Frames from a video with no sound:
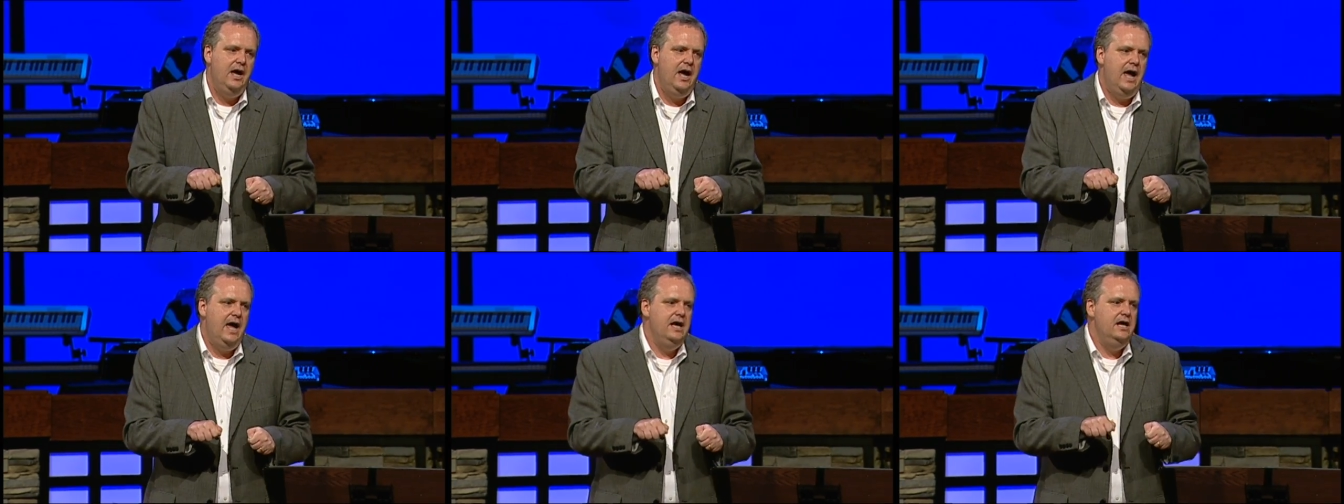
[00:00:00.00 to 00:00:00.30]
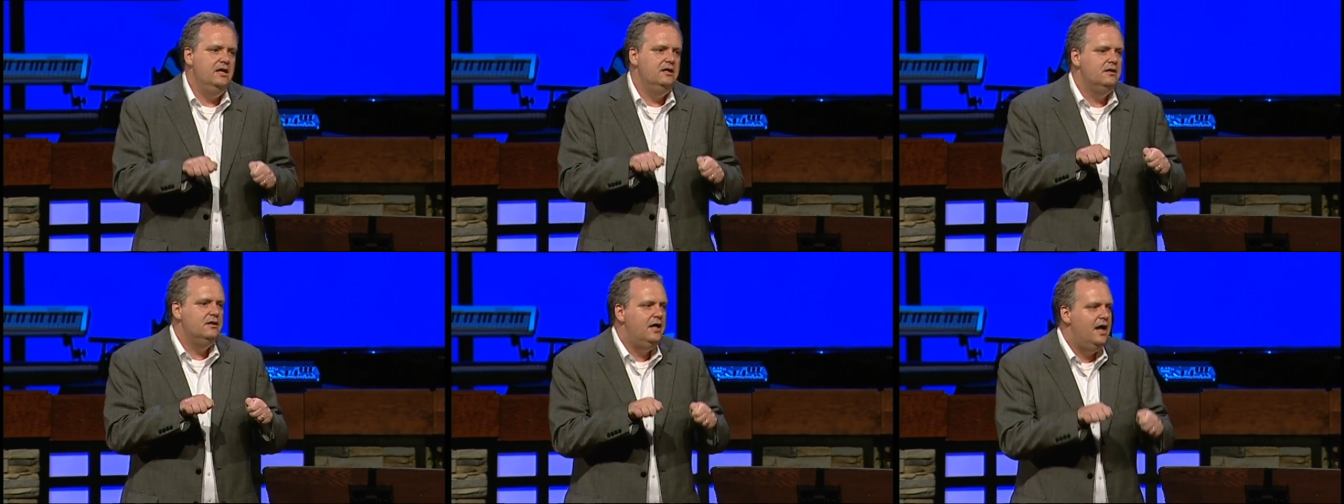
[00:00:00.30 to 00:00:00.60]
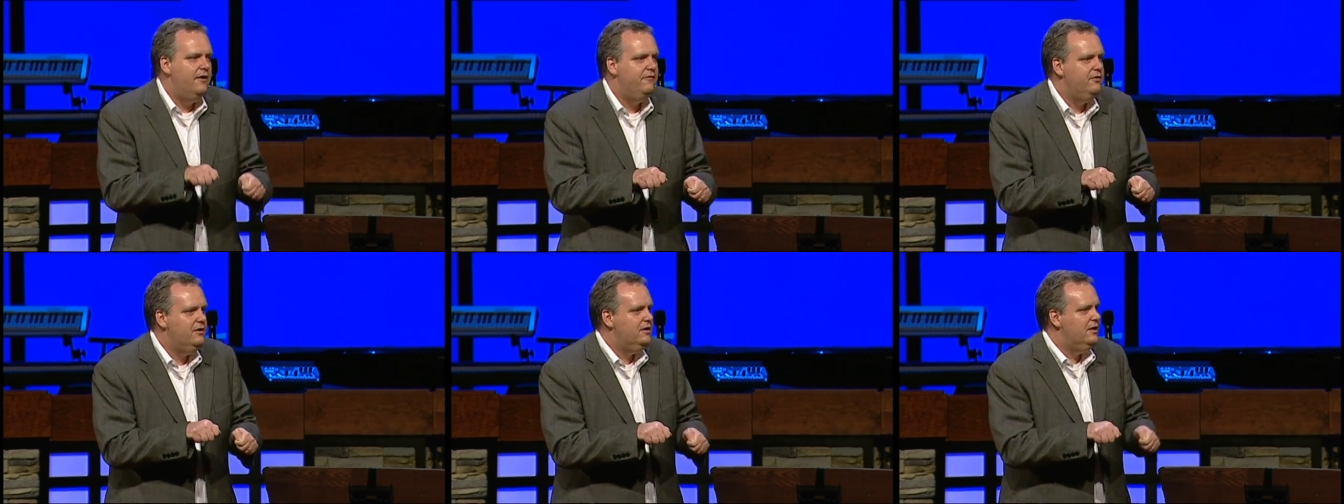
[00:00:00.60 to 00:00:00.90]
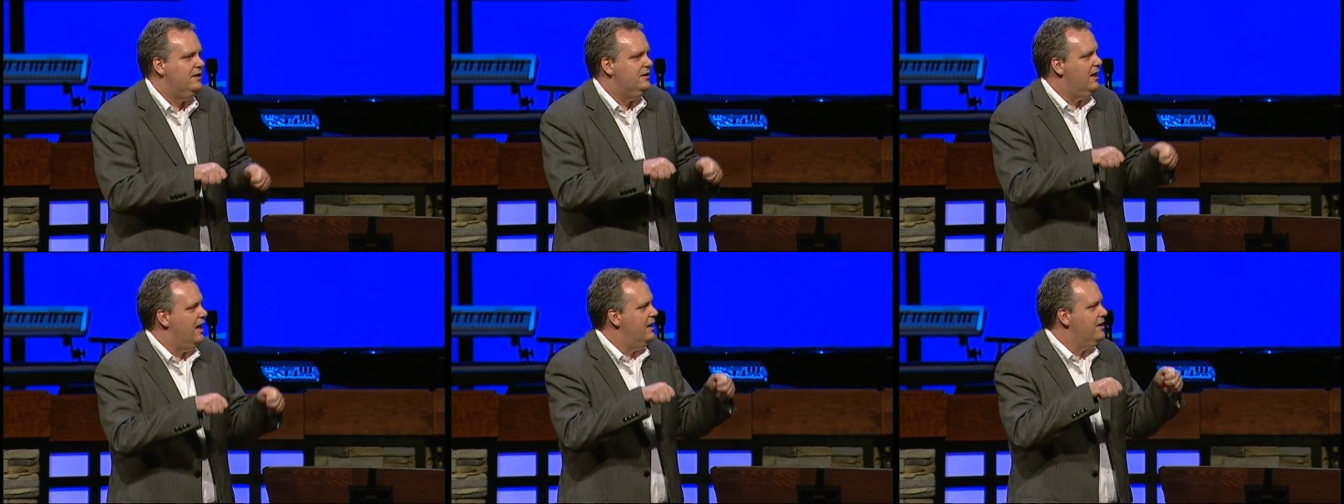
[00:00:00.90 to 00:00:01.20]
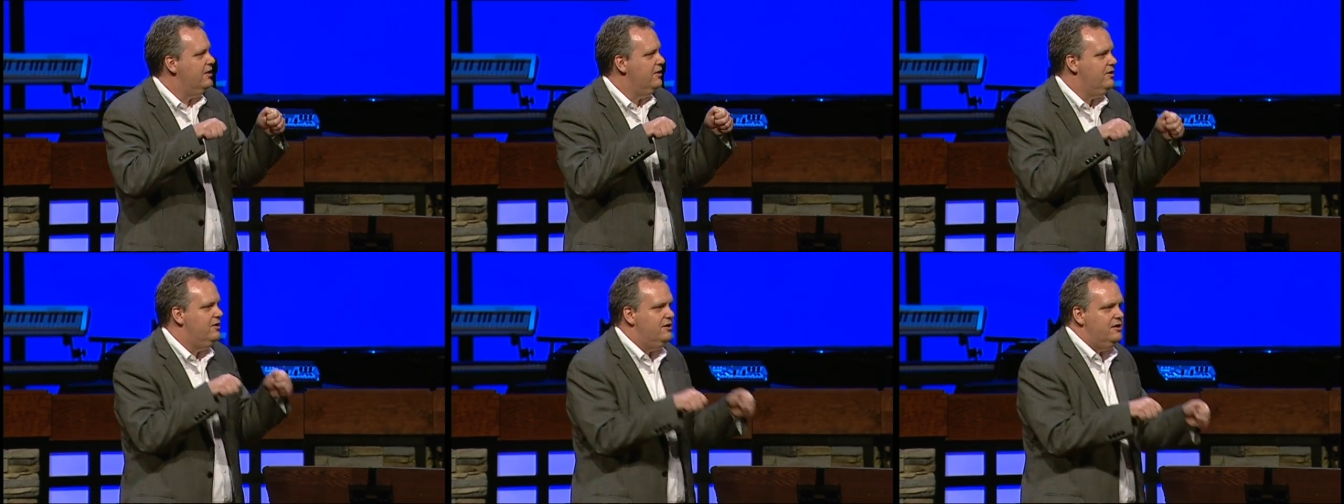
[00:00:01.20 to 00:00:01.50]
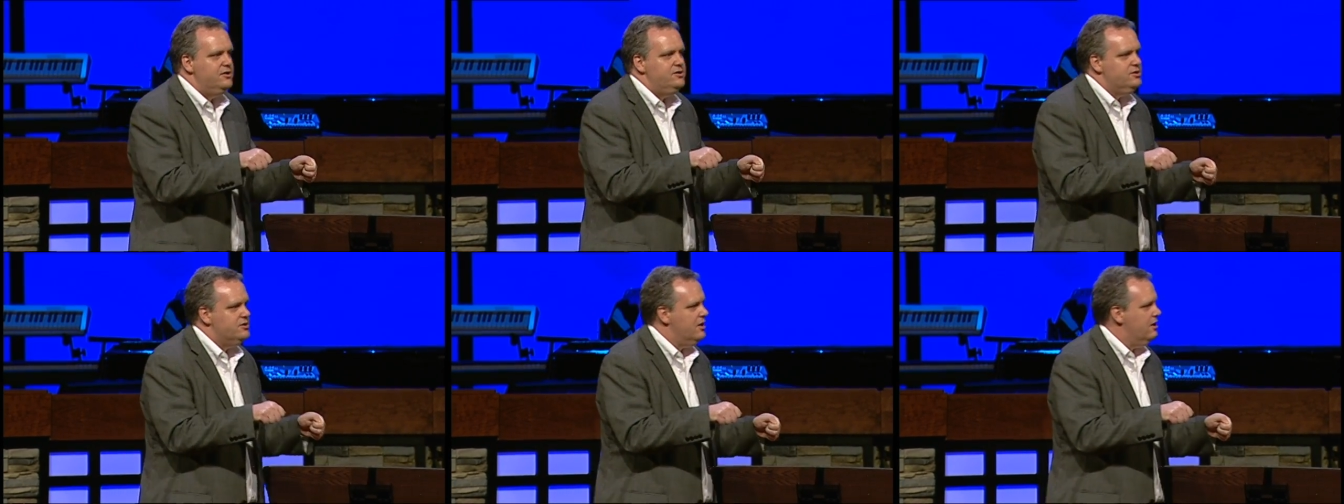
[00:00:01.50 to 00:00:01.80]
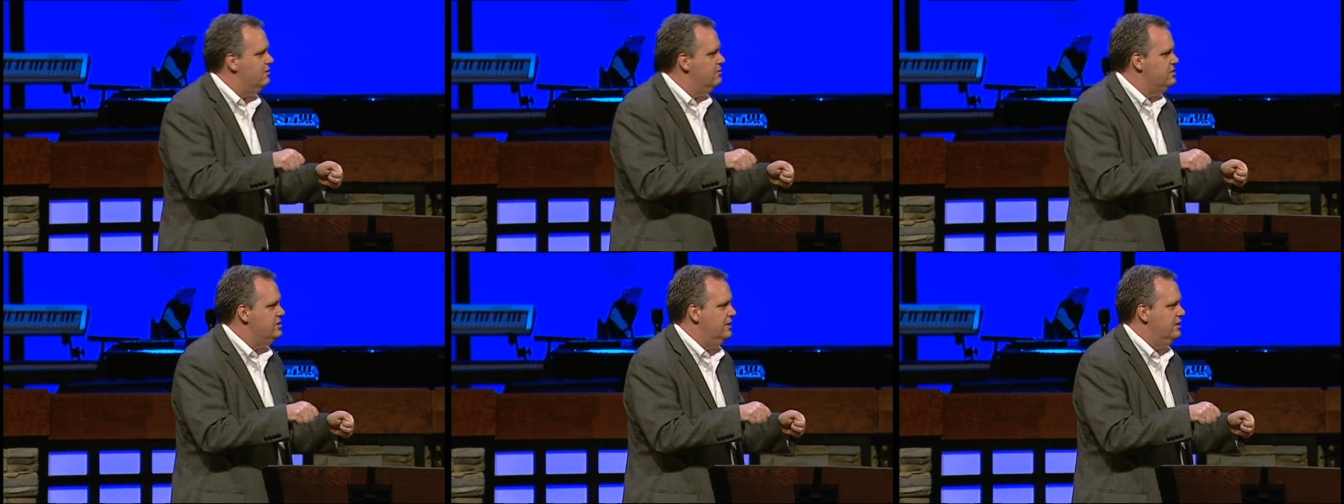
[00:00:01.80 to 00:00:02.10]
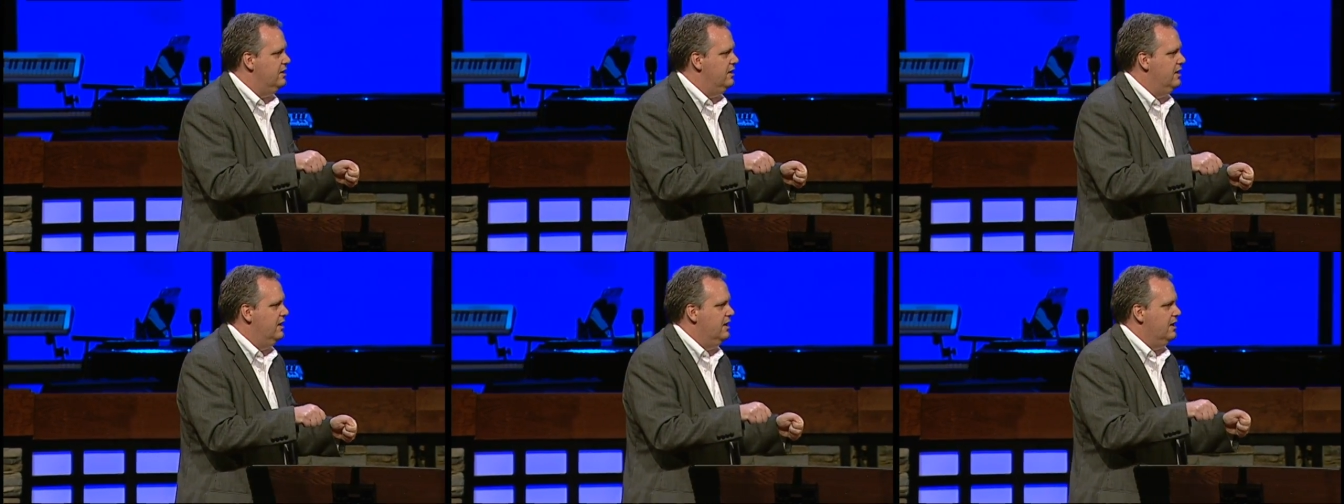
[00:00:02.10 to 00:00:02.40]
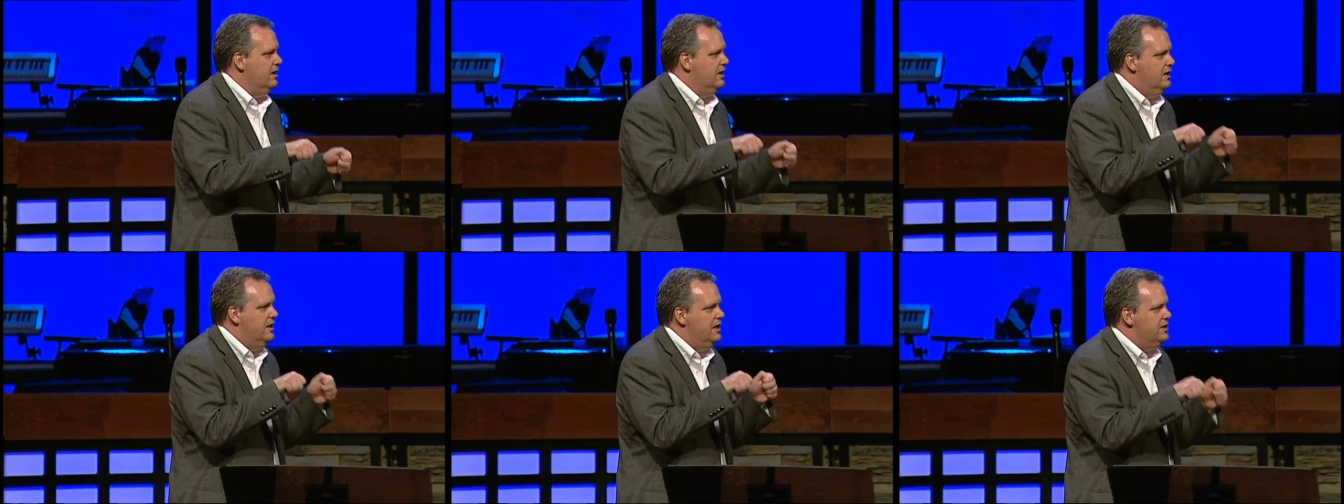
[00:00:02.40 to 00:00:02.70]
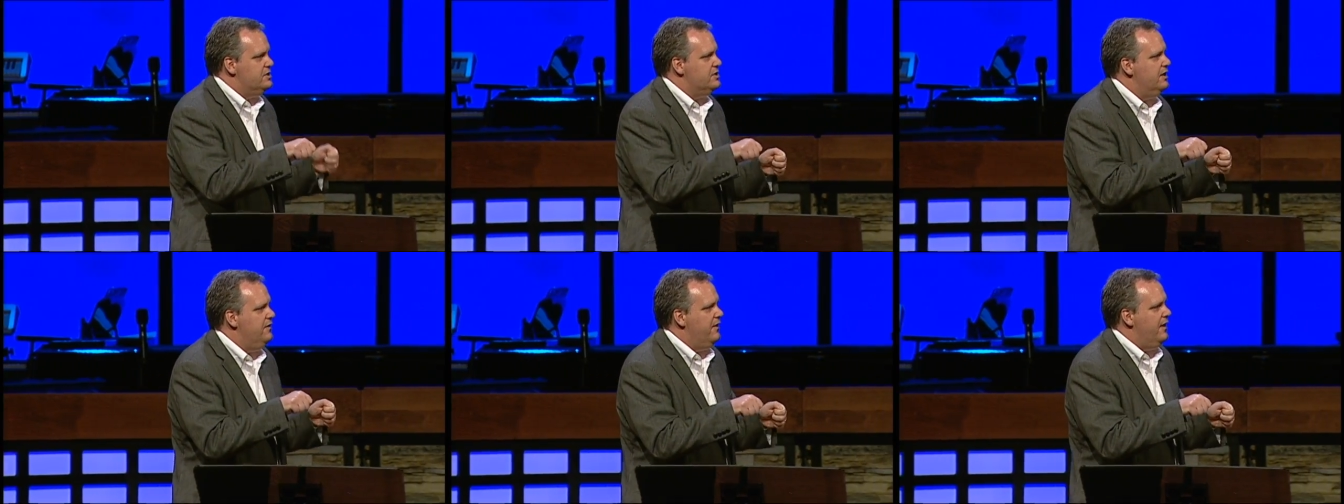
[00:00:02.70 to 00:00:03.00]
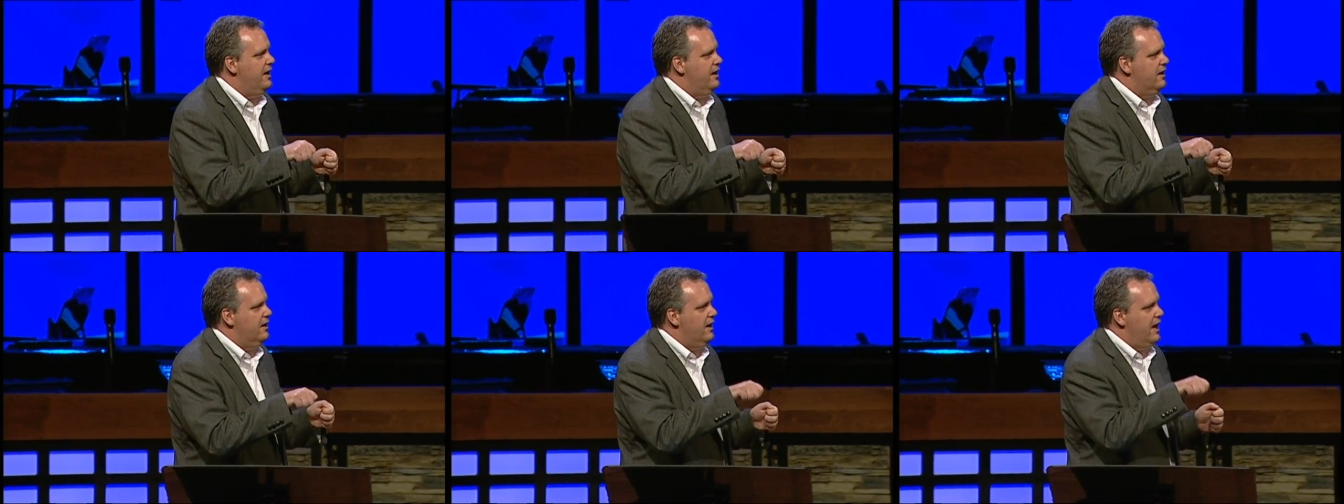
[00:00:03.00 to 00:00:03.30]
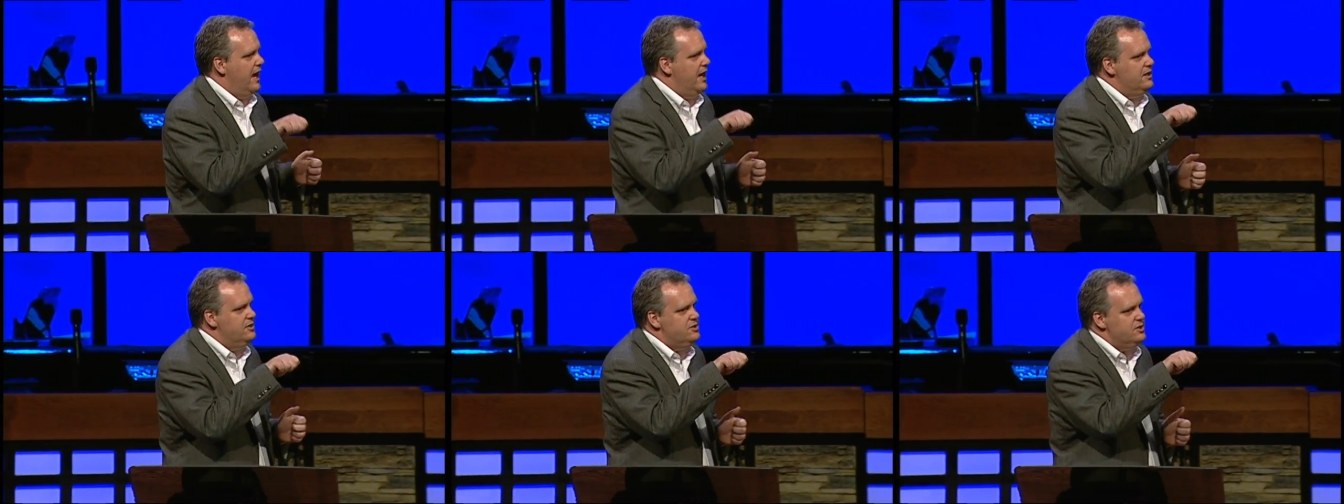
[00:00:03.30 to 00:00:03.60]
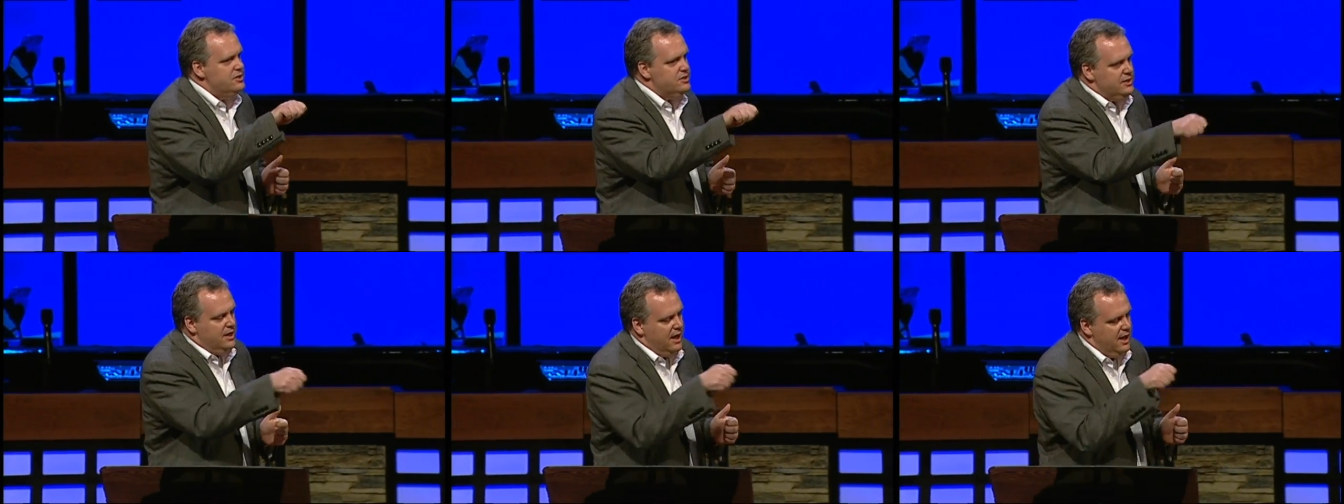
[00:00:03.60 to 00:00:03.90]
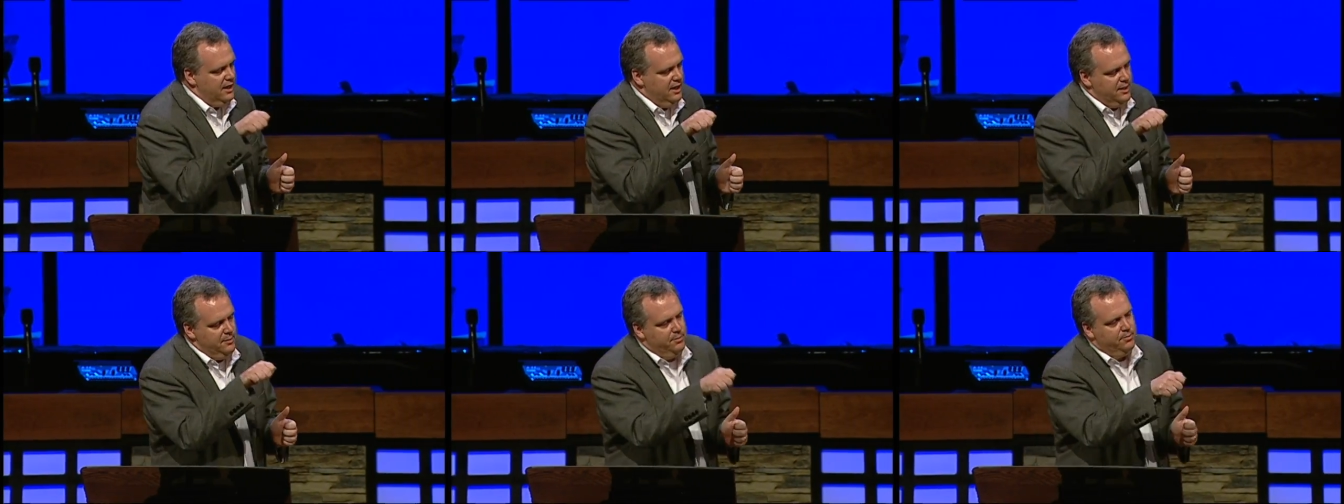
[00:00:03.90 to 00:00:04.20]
And he lovingly, like a good surgeon, gets in there and just kindly